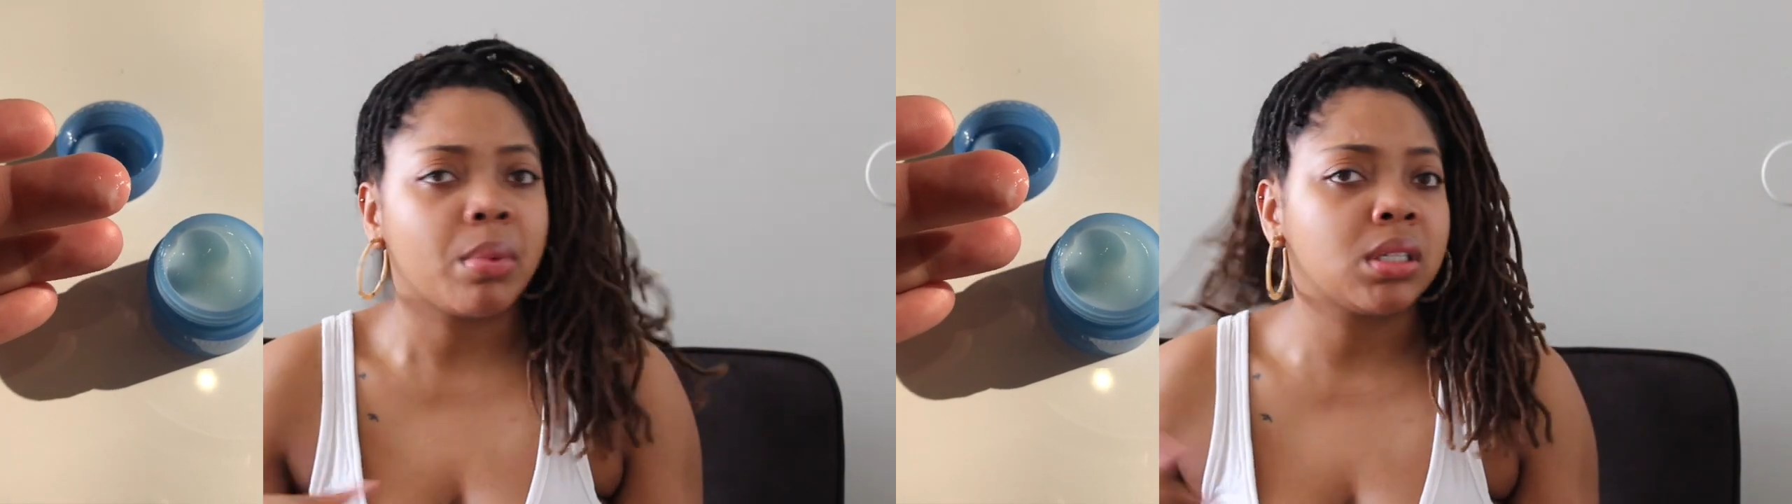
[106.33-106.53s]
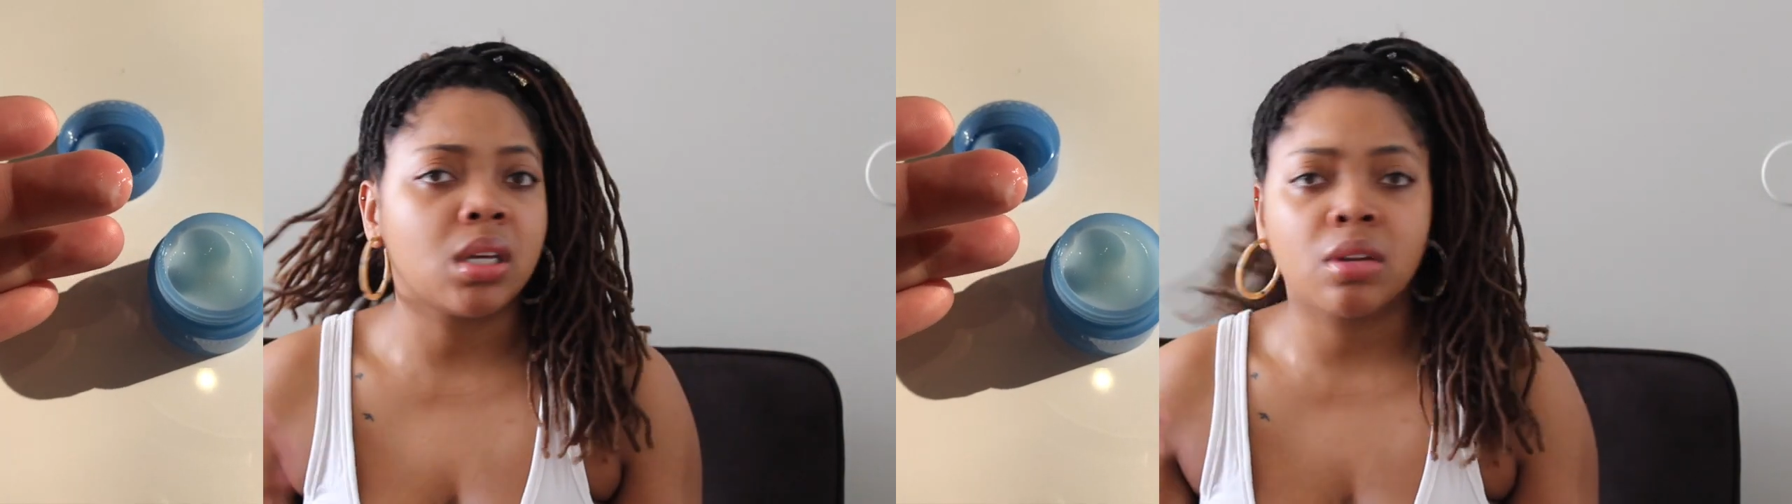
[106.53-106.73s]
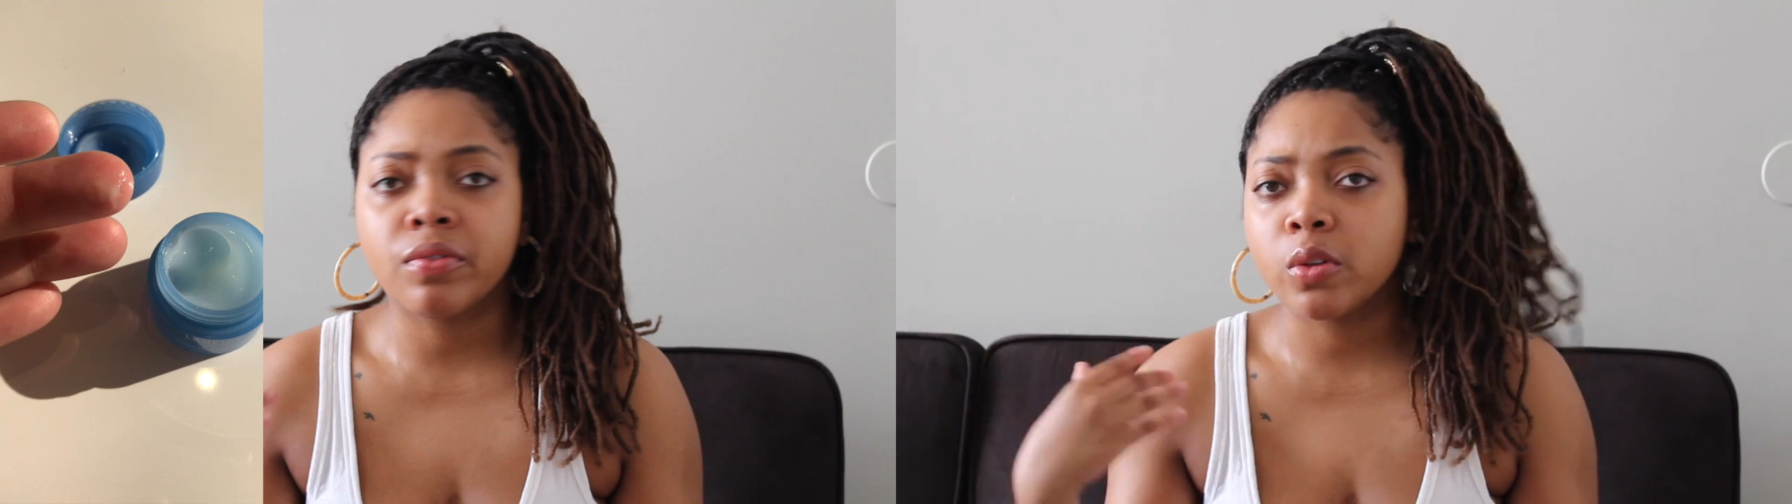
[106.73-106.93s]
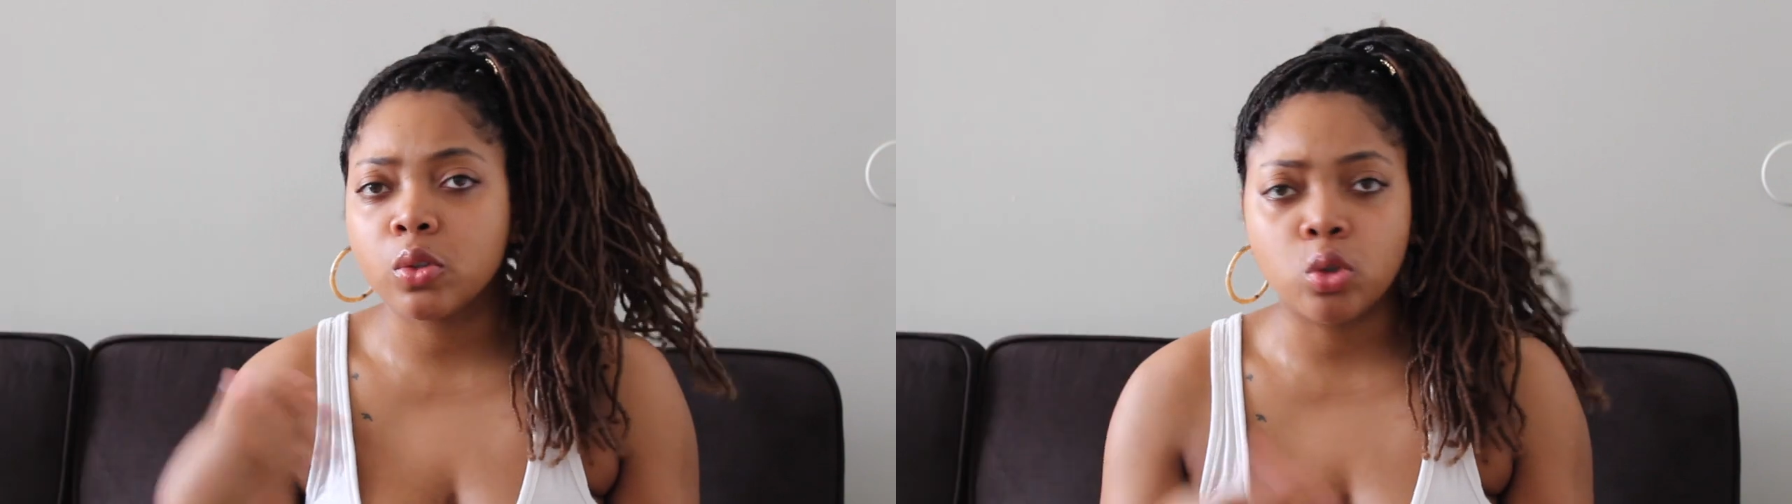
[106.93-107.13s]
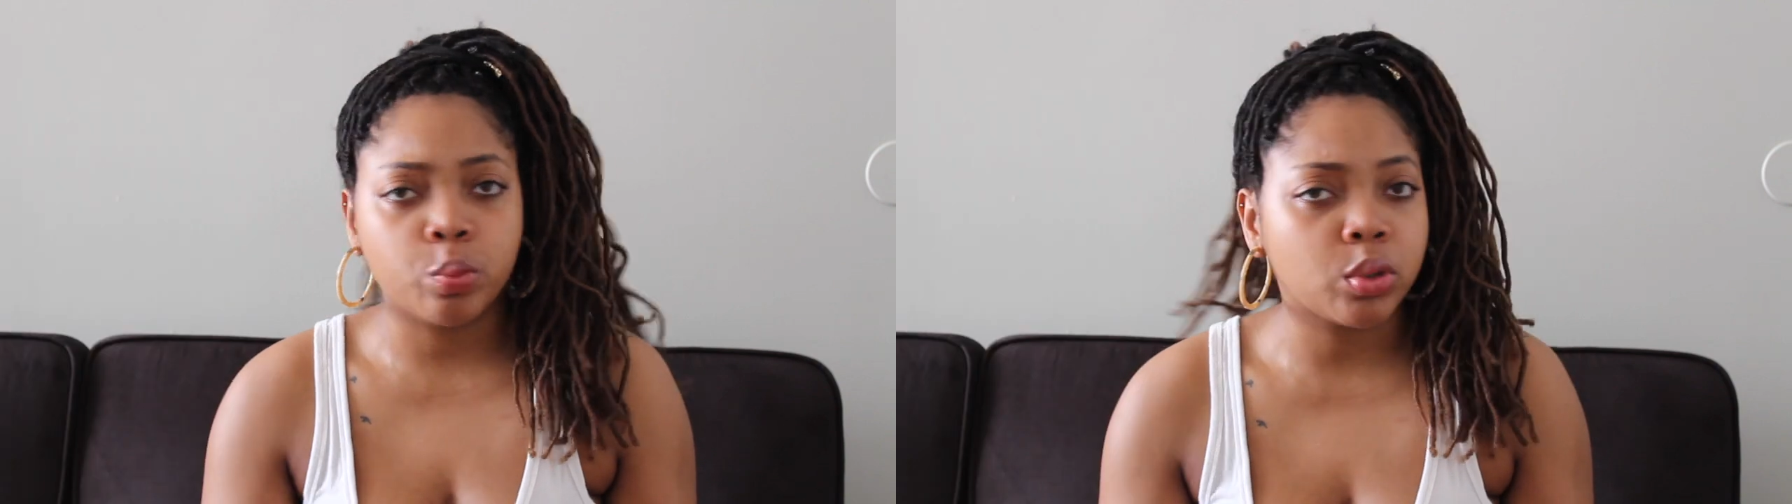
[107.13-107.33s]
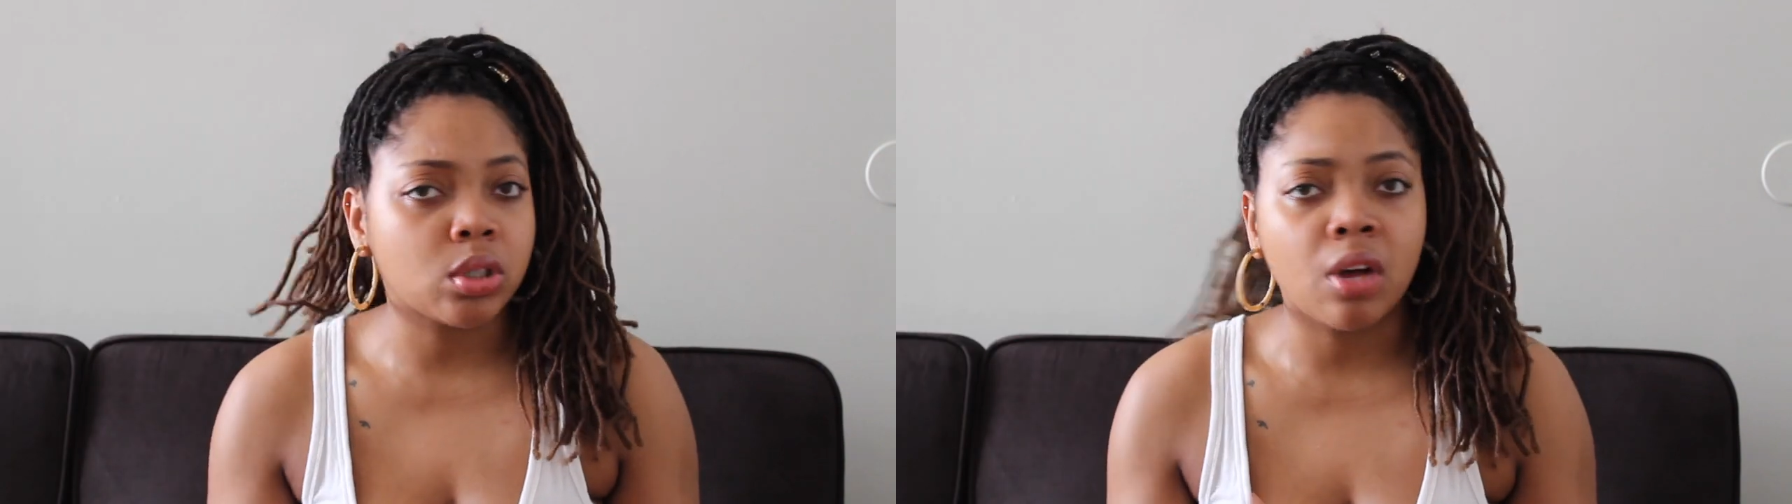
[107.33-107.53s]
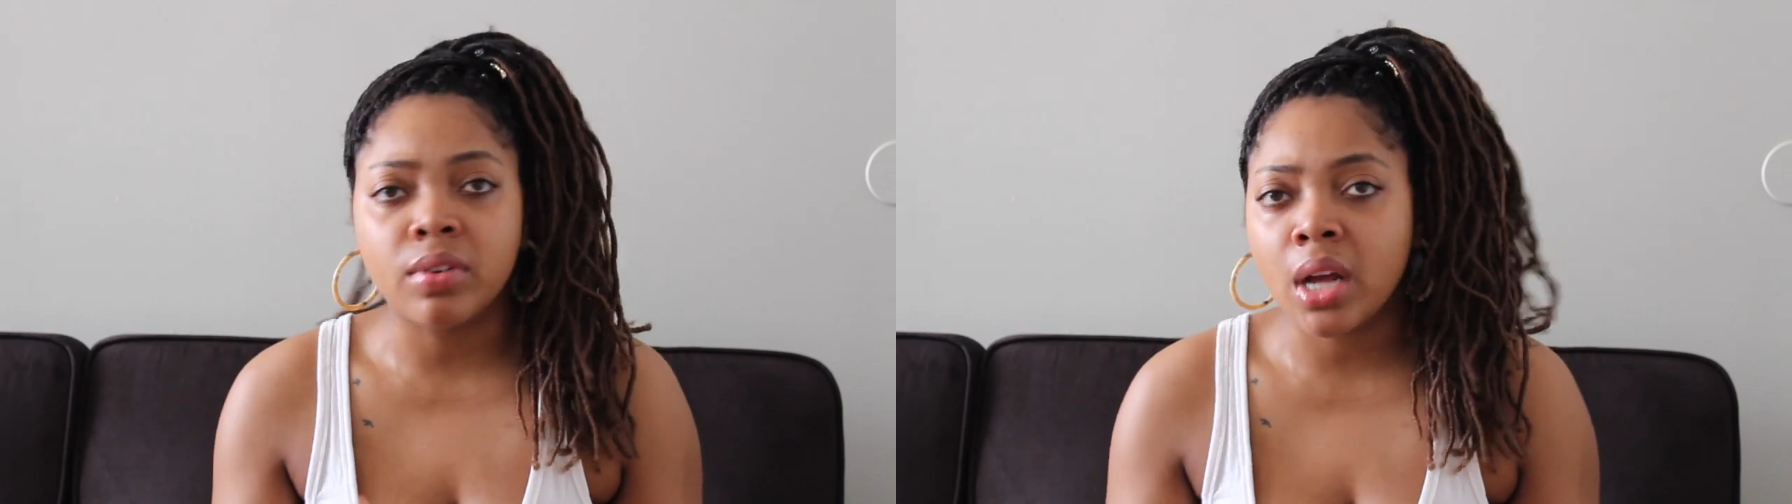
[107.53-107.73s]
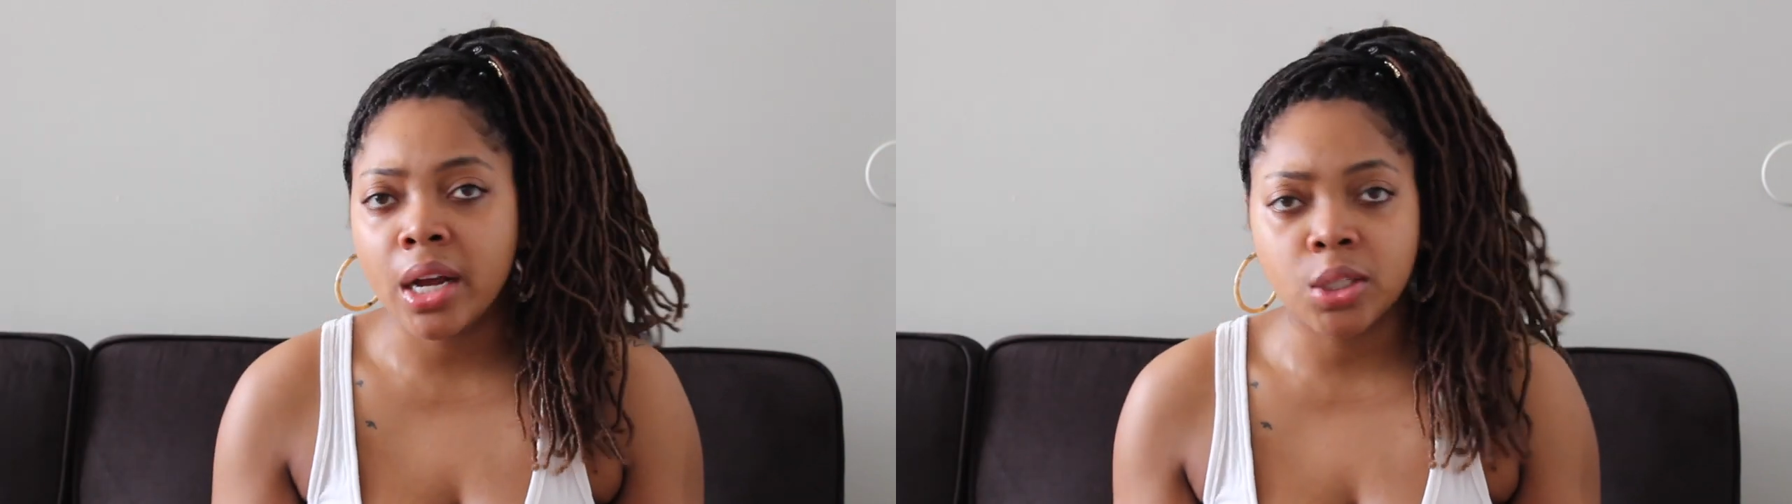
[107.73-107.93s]
my skin feel super soft
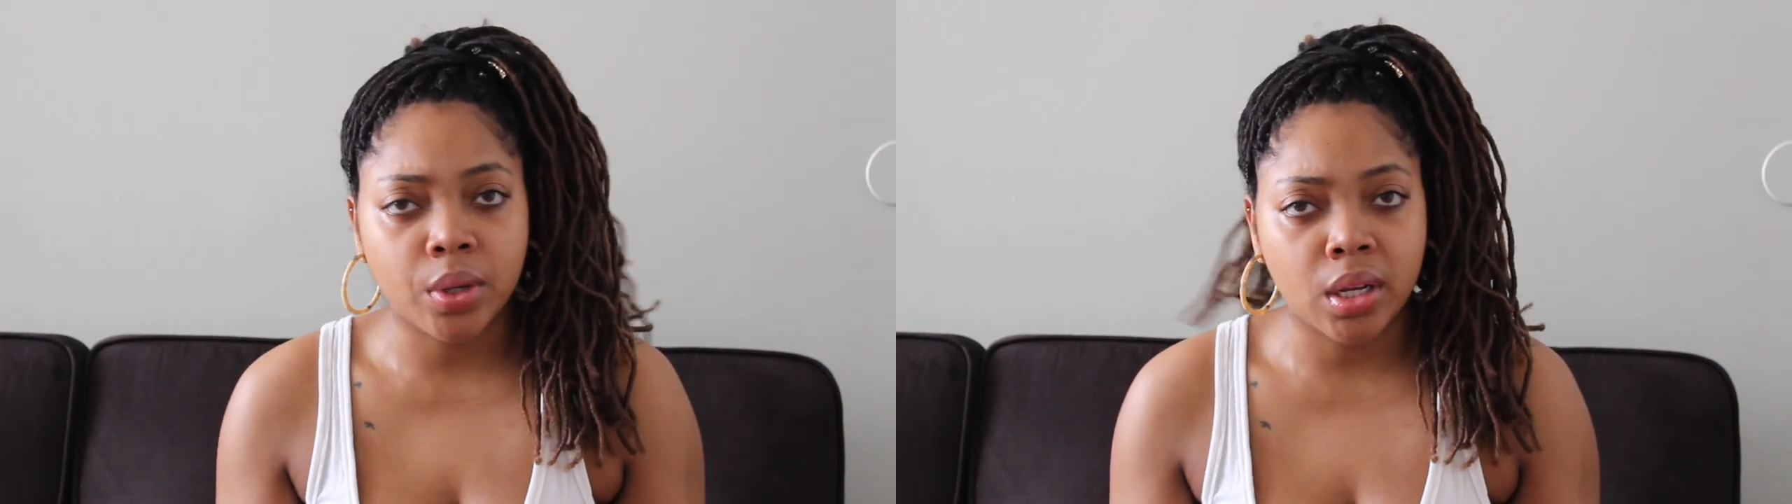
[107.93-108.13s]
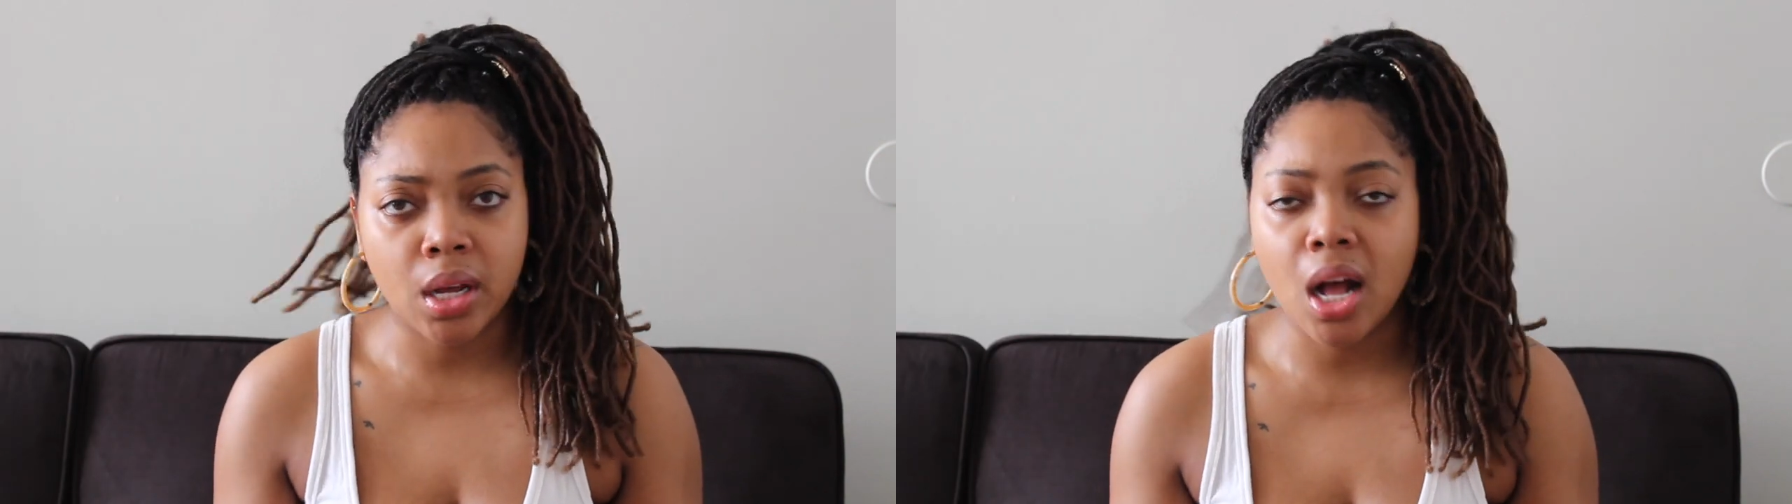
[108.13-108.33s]
and hydrated.